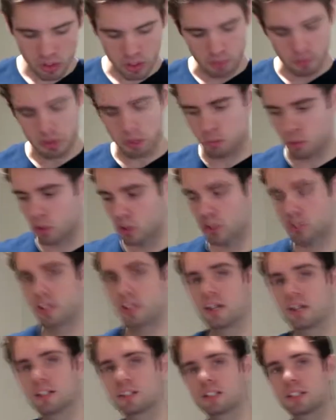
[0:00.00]
some
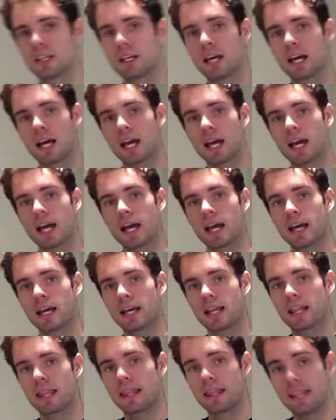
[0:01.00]
smokestacks,
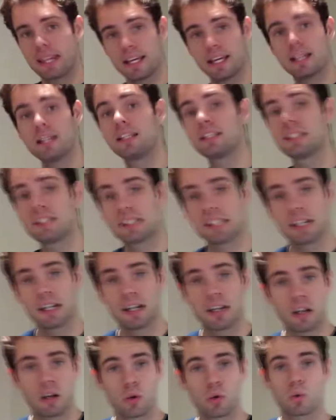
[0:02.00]
these
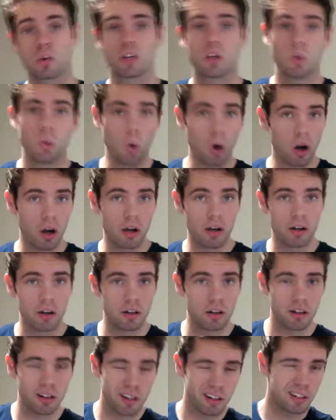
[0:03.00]

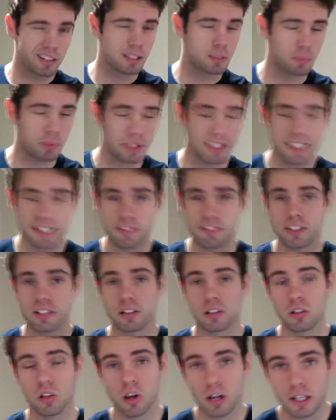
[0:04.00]
require specific
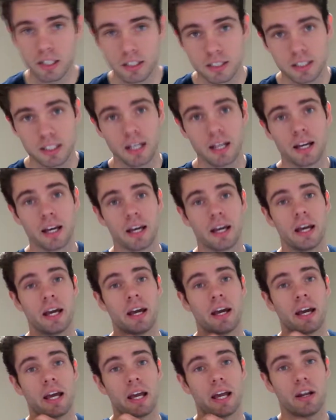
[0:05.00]
lights
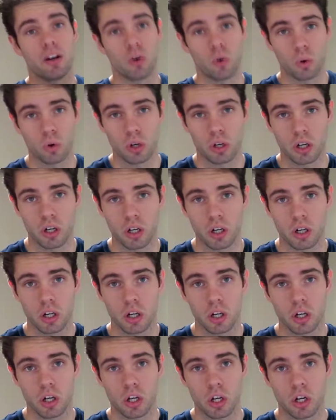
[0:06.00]
in order
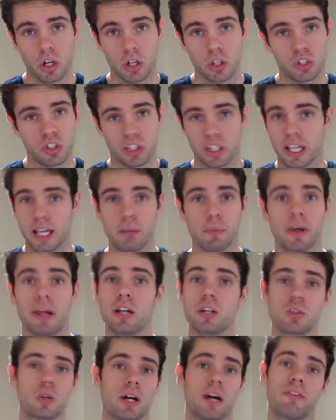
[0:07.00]
to keep
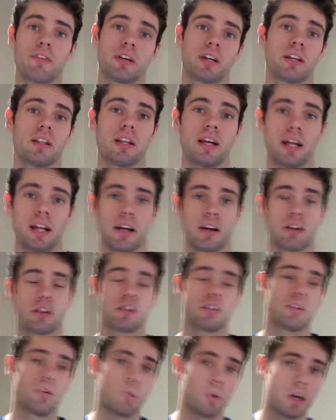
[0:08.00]
air traffic in that
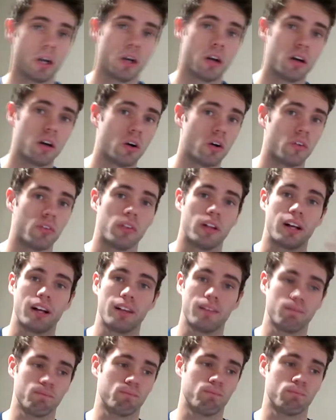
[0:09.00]
area aware of
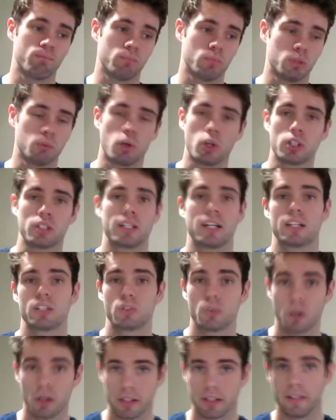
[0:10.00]
that smokestacks are
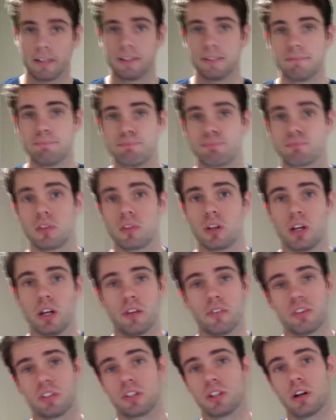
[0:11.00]
right there.
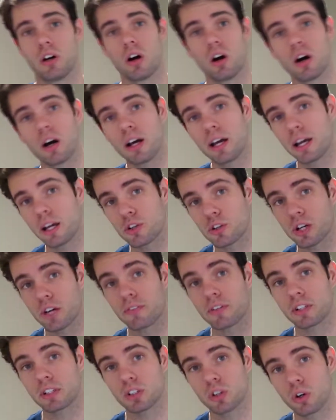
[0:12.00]
If it's in a high air
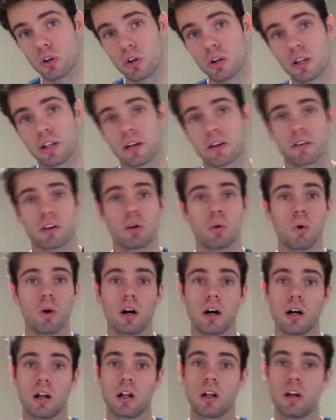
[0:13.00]
traffic zone, they
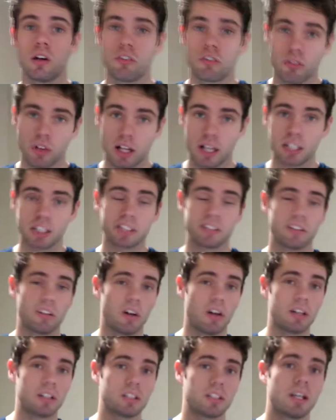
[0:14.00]
require flashing
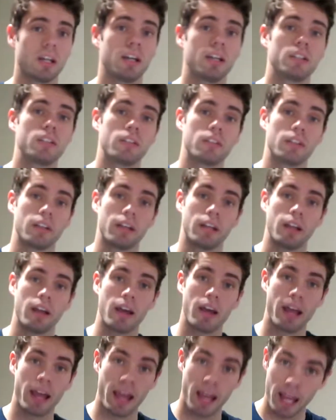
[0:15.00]
lights to let
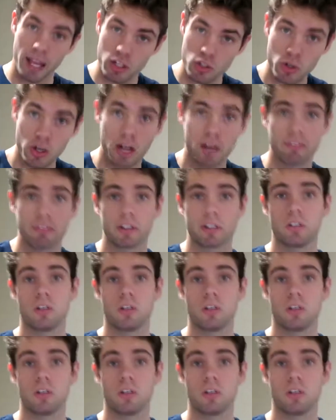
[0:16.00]
air traffic